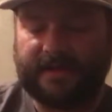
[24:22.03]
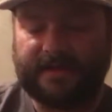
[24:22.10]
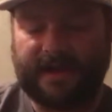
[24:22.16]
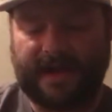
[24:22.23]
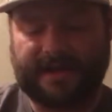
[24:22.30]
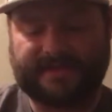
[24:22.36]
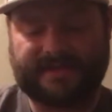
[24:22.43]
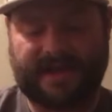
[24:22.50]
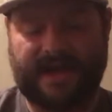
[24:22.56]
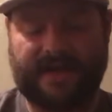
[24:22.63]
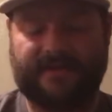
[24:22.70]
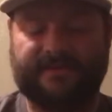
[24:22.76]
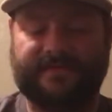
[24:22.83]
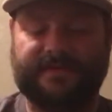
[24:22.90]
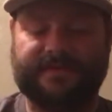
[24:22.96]
Next I
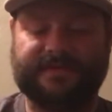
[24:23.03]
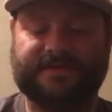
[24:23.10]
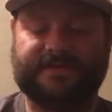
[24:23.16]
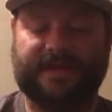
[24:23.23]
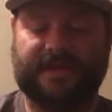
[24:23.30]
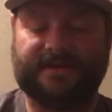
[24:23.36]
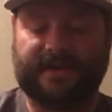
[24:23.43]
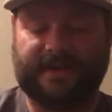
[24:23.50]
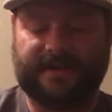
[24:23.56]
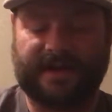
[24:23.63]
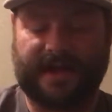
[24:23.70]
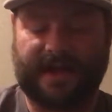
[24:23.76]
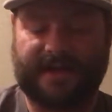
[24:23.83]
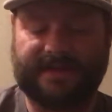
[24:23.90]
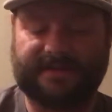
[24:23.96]
have Sunday
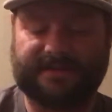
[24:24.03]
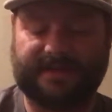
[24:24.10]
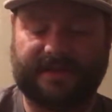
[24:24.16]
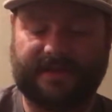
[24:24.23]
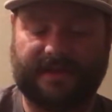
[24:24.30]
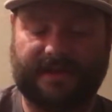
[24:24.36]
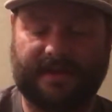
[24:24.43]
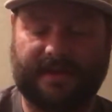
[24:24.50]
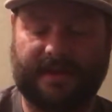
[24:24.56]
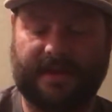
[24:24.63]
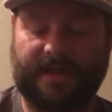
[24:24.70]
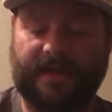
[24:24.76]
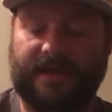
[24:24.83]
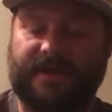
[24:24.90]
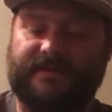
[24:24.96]
Night
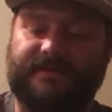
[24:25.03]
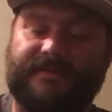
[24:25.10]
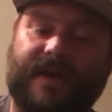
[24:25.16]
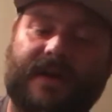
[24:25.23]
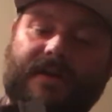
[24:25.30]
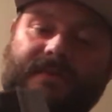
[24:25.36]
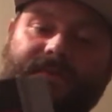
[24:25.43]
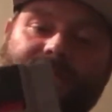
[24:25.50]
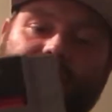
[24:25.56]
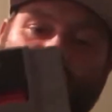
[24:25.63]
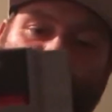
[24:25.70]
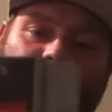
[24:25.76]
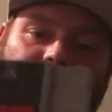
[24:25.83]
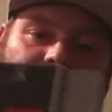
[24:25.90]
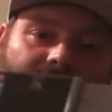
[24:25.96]
NFL
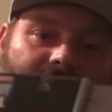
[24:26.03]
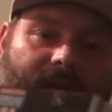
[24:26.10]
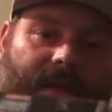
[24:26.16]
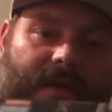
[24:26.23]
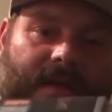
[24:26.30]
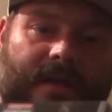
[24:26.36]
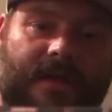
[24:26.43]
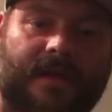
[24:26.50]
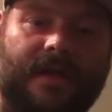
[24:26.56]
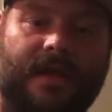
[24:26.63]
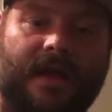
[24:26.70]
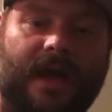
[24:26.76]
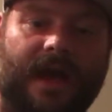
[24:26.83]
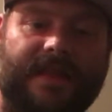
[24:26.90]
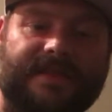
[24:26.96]
Football.
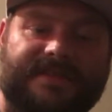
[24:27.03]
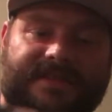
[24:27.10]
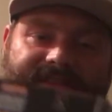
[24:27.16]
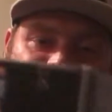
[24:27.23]
This